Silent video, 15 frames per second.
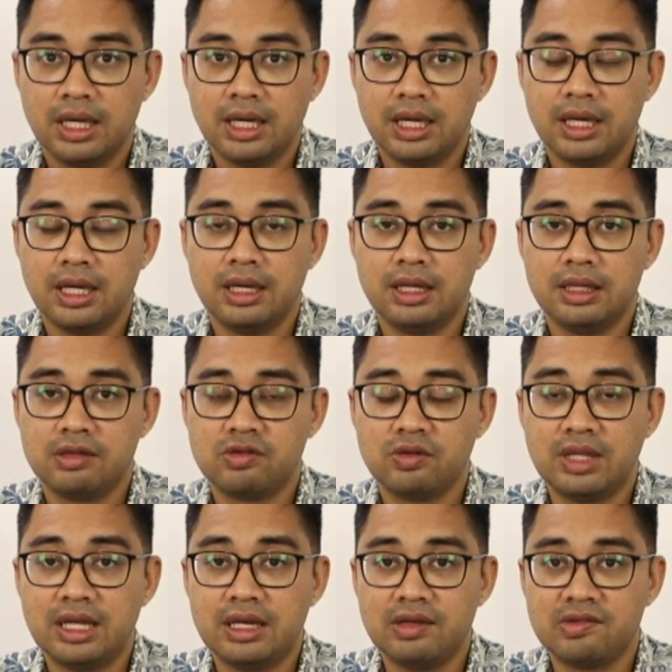uh, so
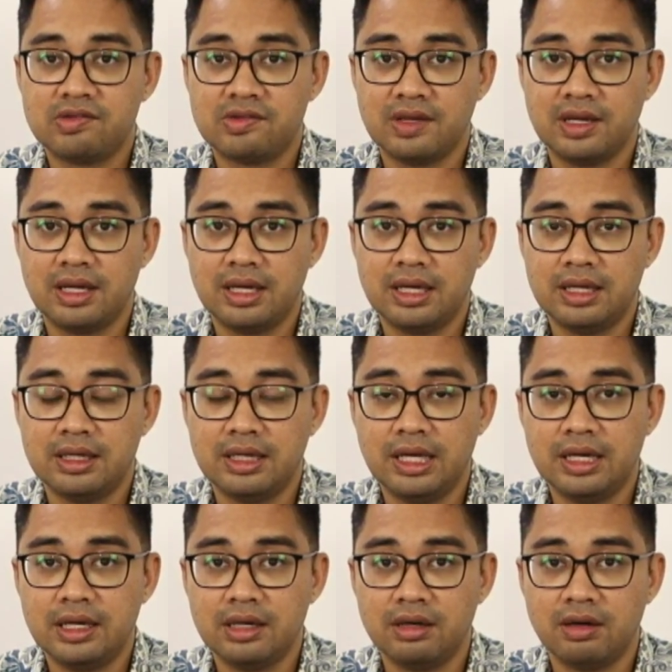that is uh, an
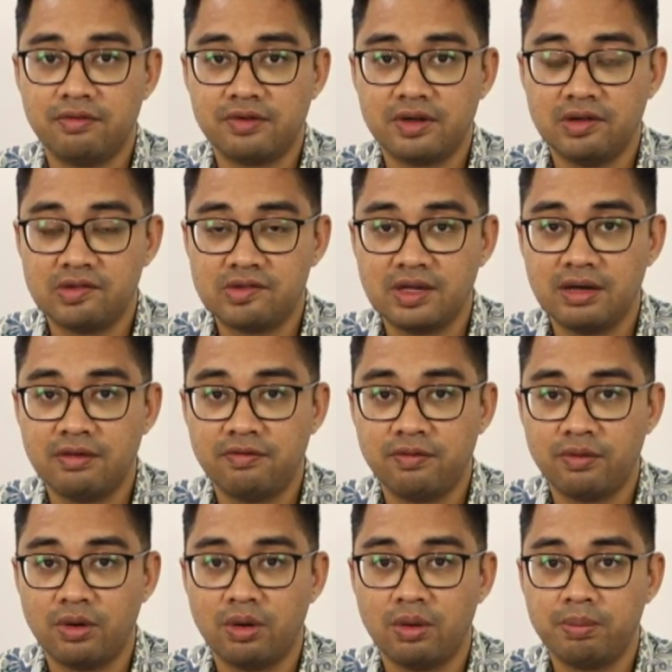area of concern
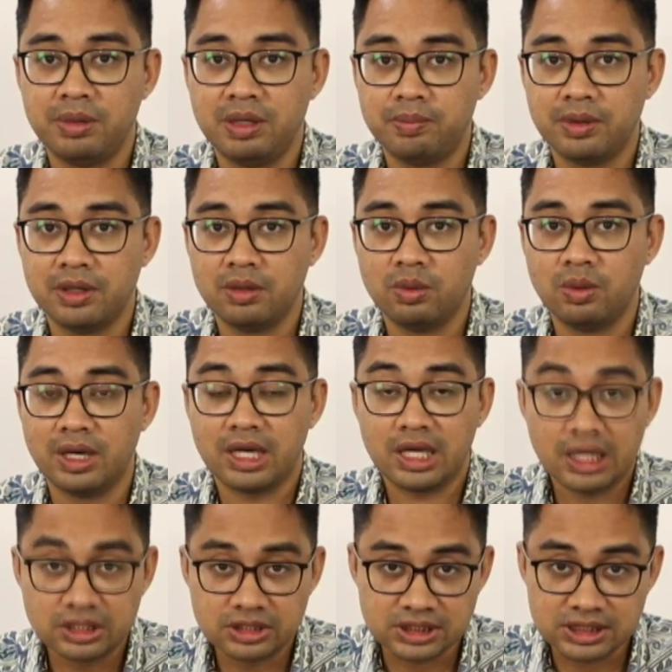for people who are
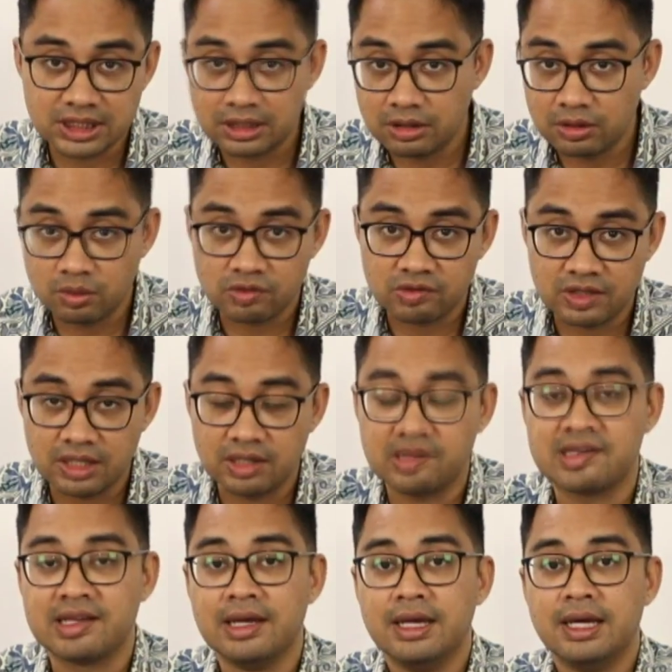interested in those
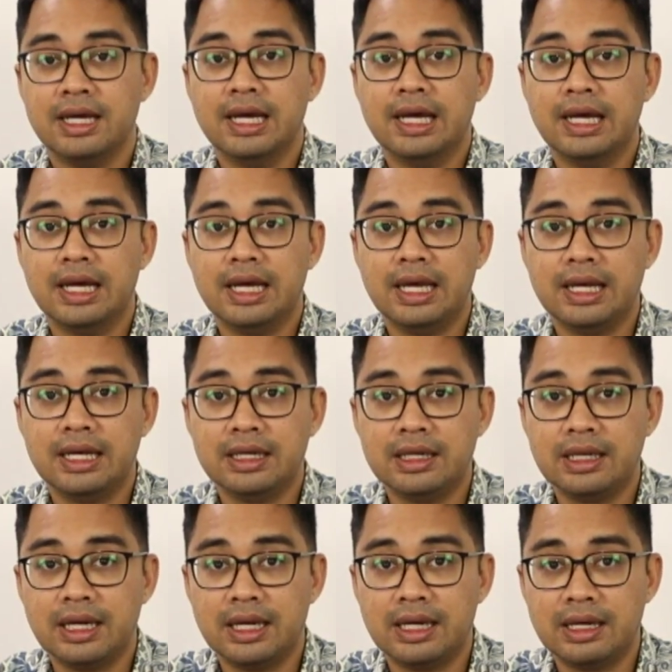things uh,
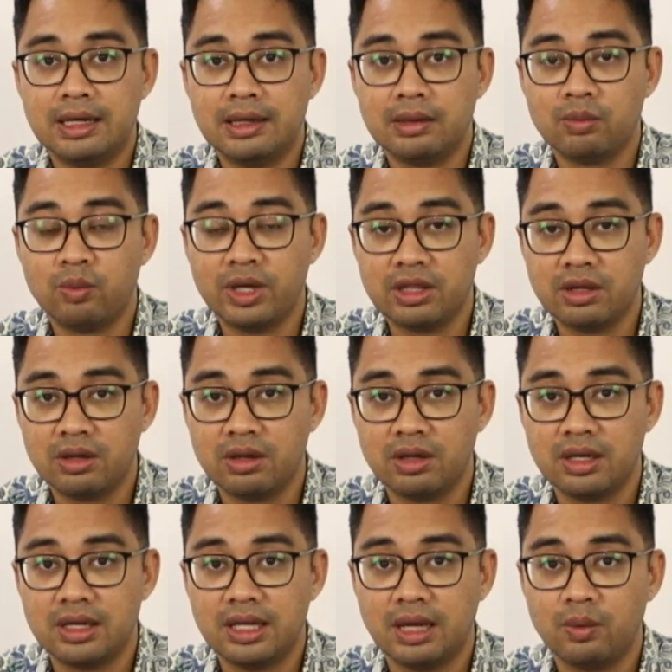and uh, whether or
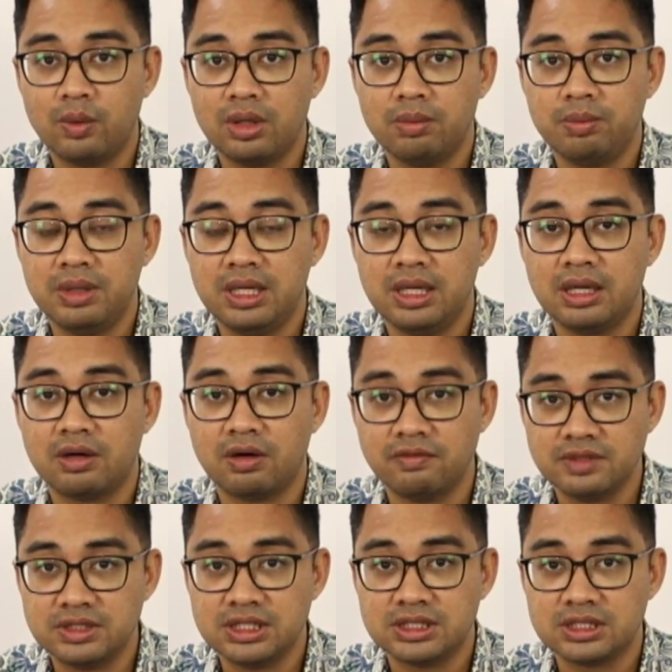not there will be a
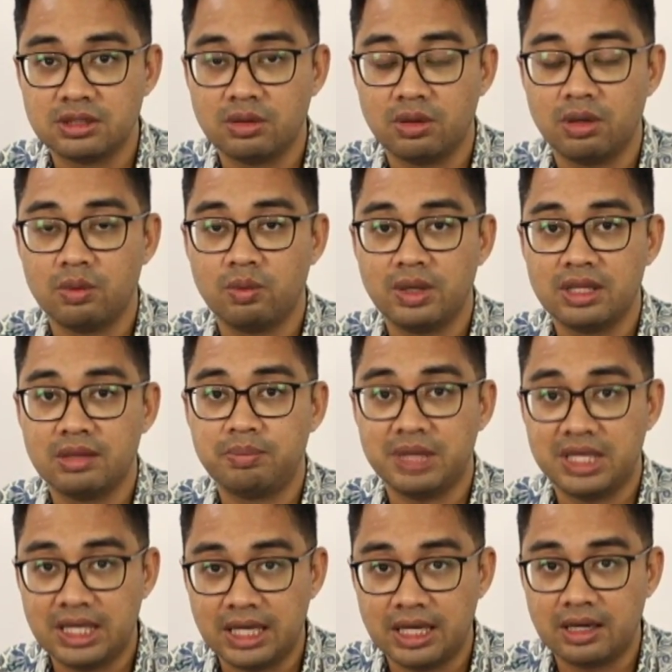conversation on whether
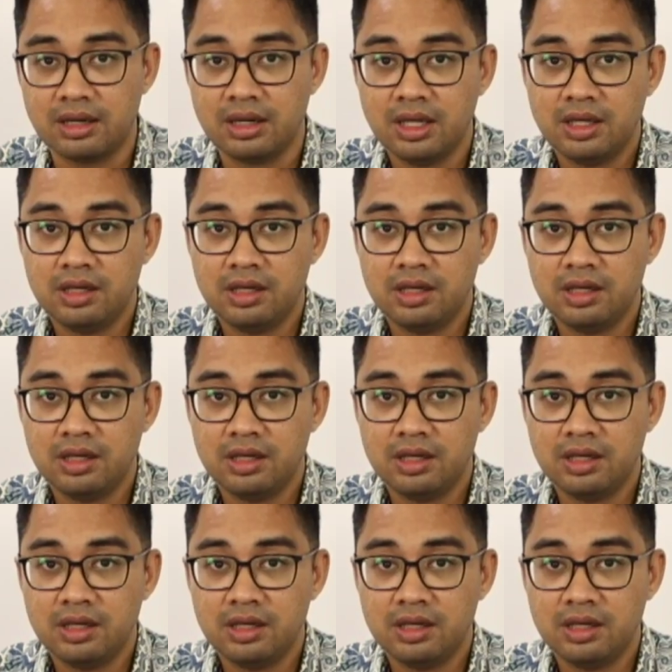PKR